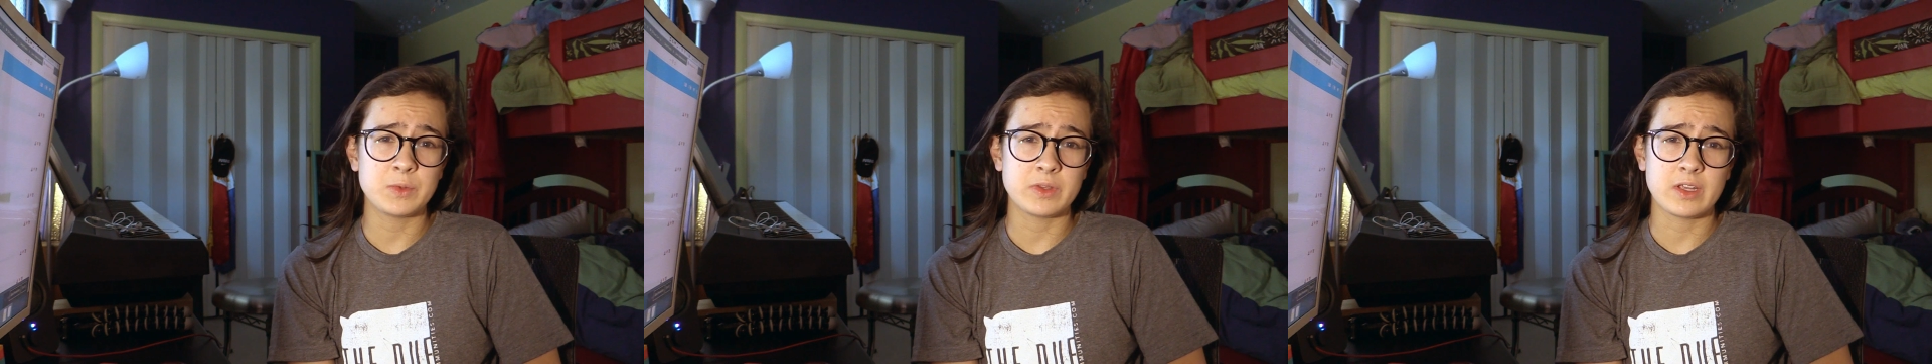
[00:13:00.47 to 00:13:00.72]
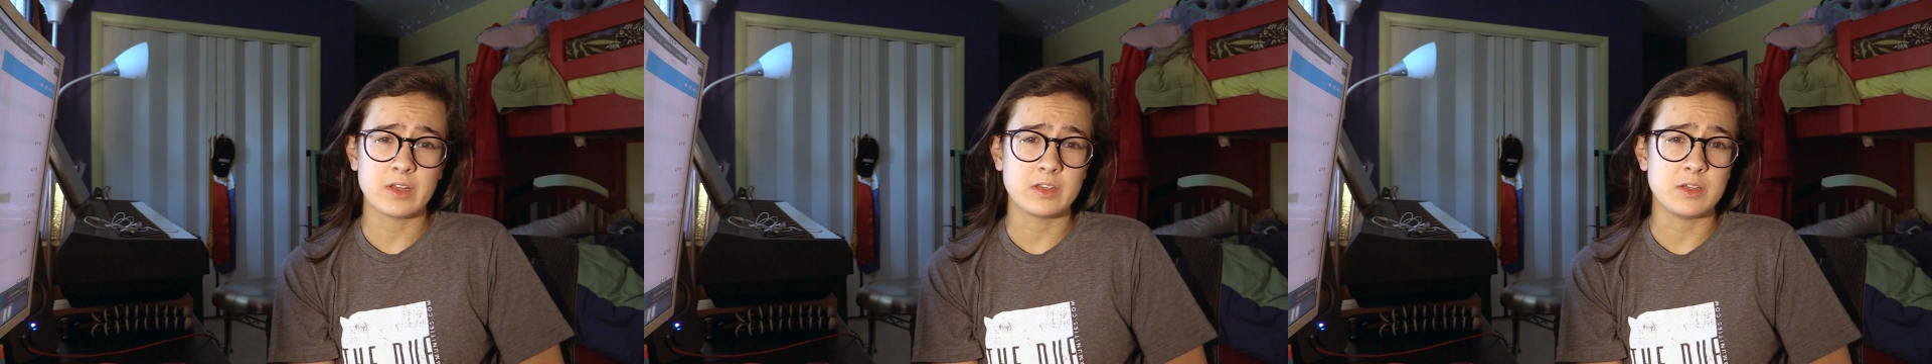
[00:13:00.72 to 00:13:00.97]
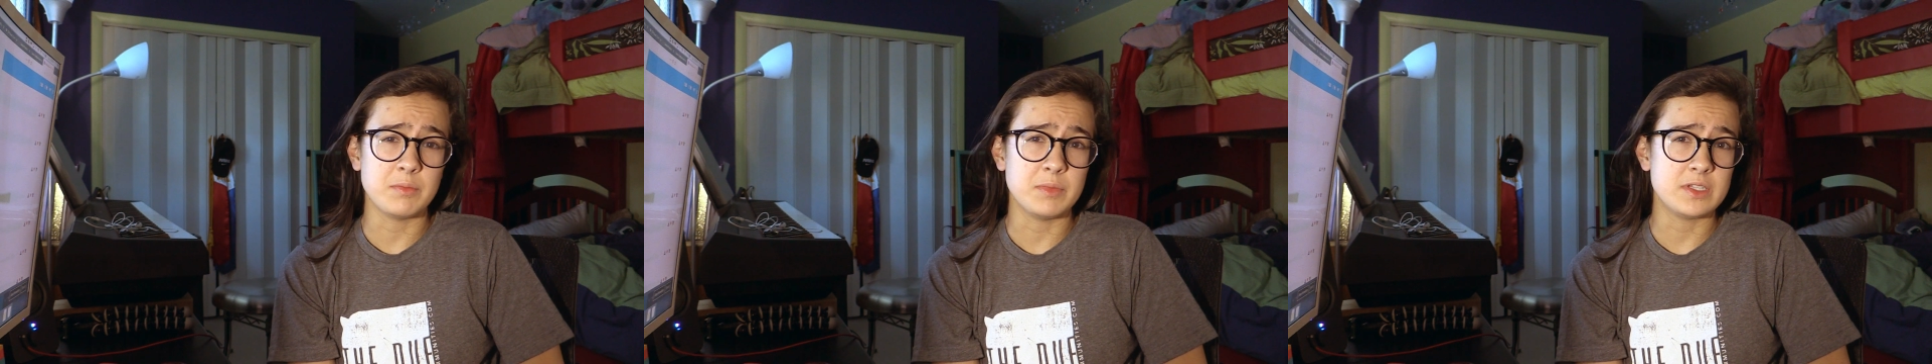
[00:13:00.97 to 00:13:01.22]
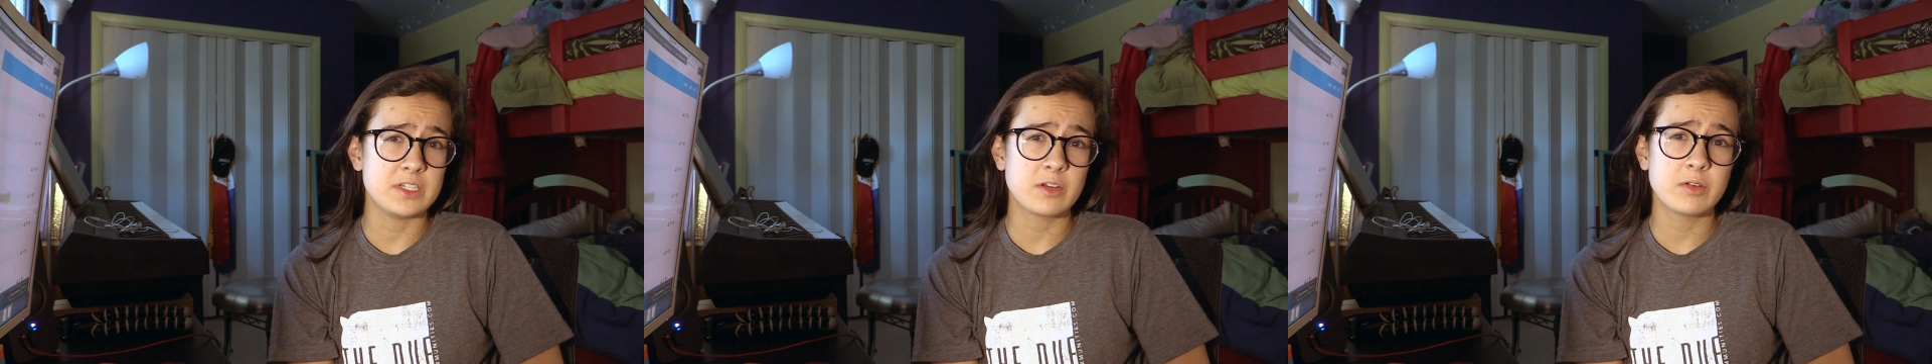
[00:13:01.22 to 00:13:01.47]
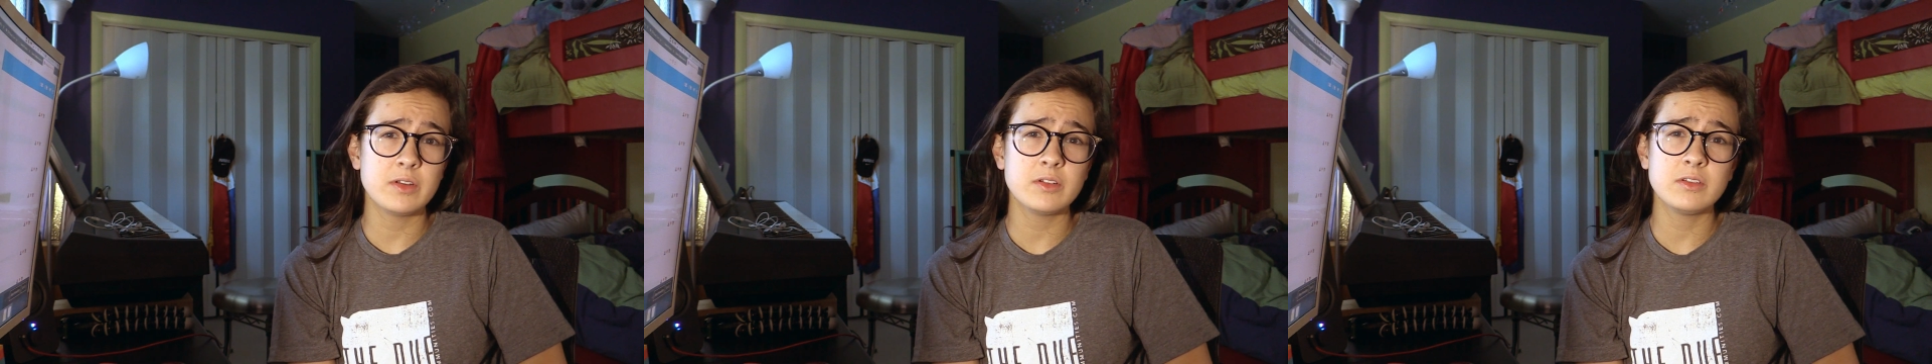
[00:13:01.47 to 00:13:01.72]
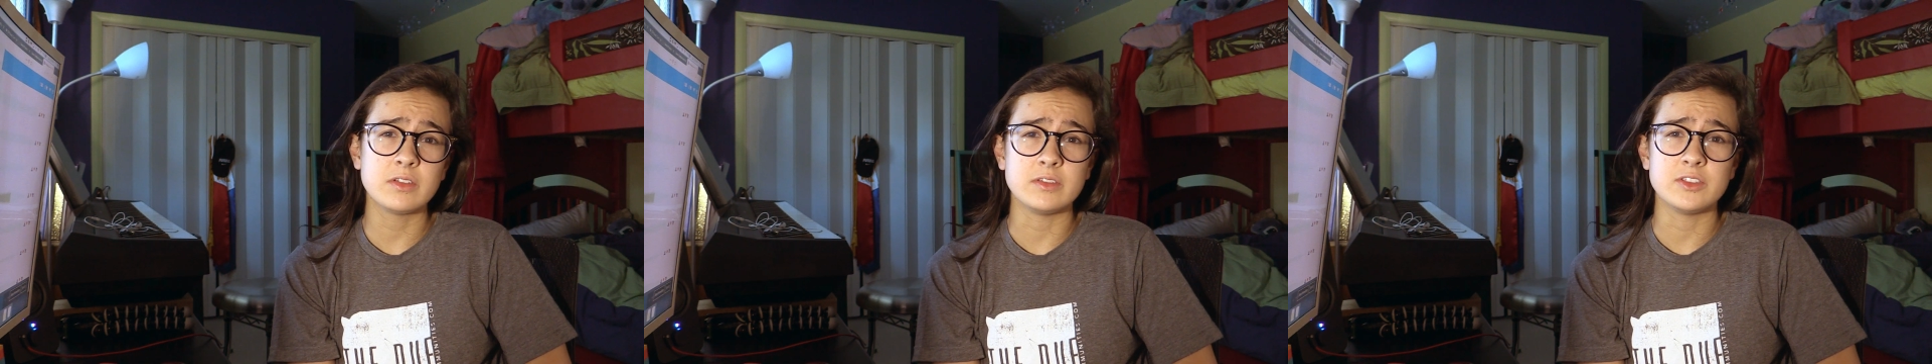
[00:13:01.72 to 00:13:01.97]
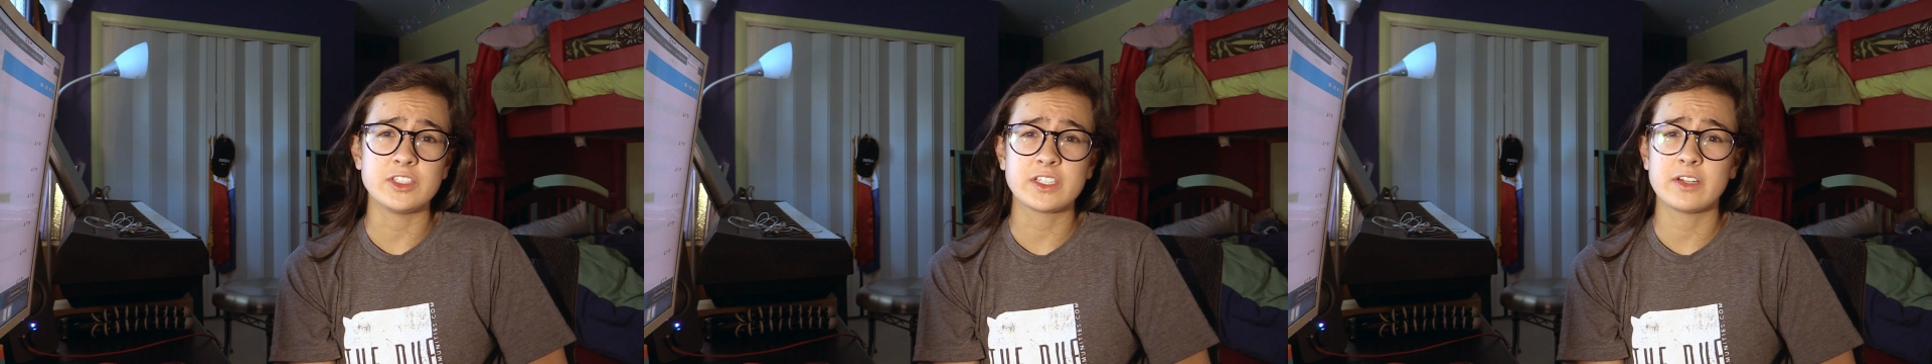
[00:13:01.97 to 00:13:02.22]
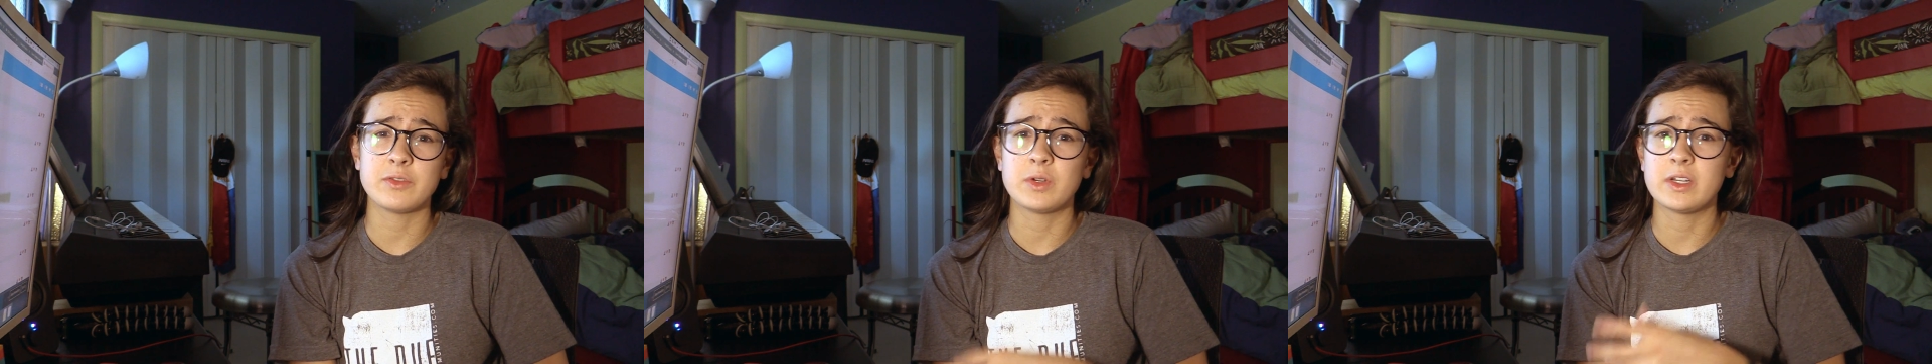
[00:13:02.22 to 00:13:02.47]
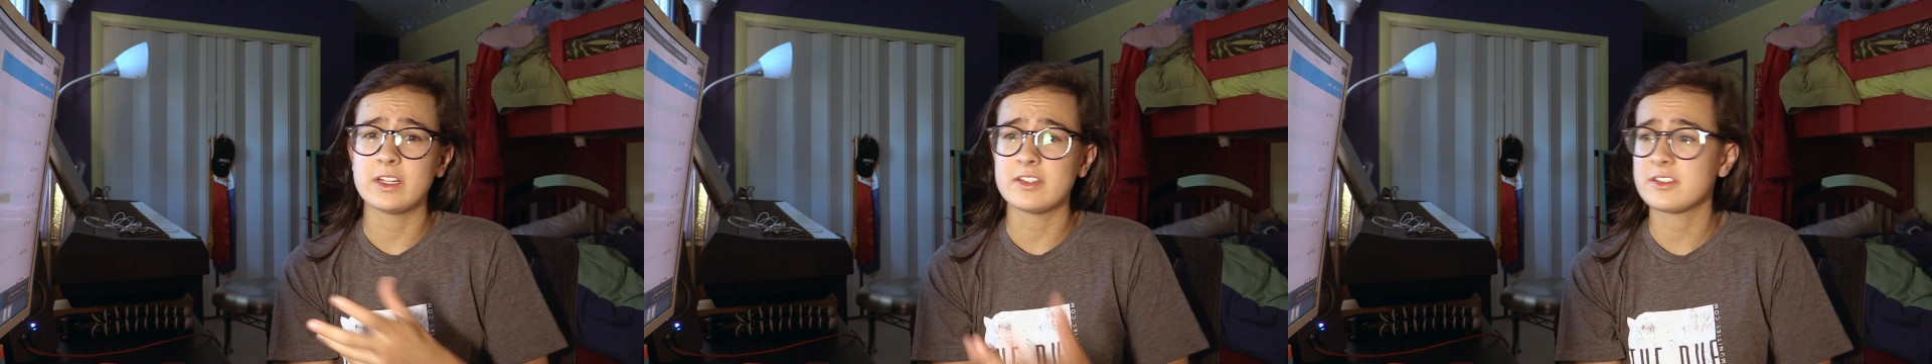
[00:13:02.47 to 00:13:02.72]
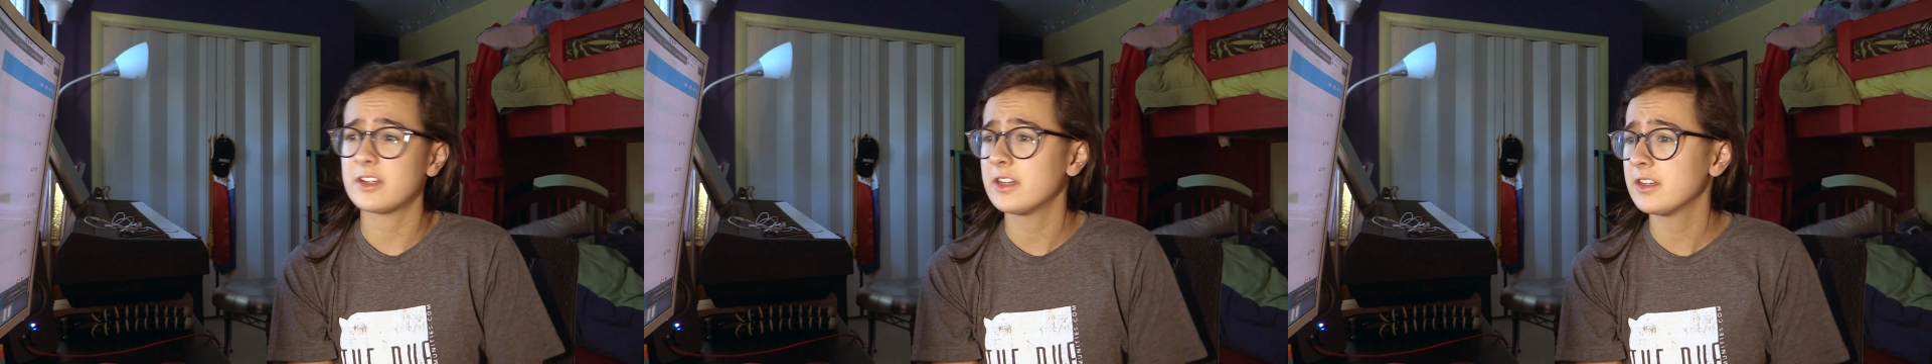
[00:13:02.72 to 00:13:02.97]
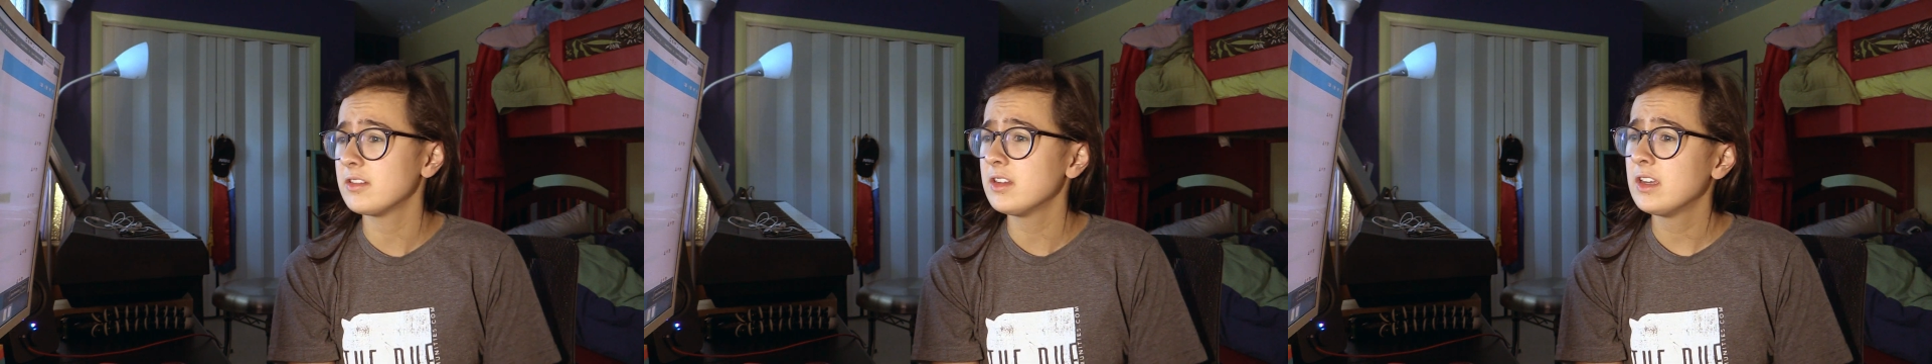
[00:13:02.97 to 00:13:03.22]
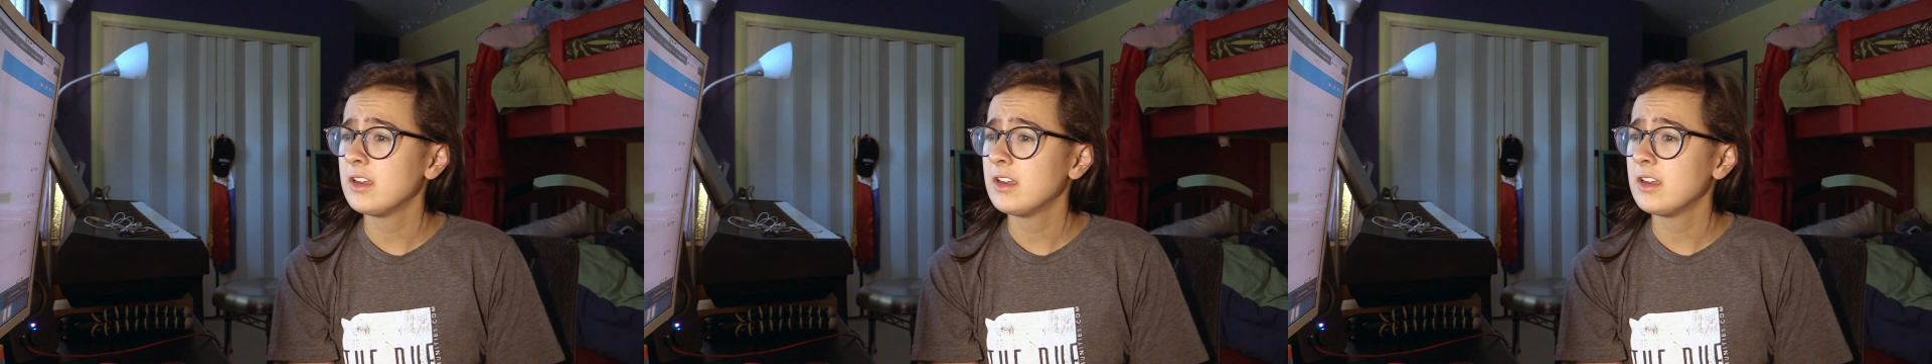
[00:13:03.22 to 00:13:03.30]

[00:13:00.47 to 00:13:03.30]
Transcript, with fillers: with all the material and just kind of where to get started.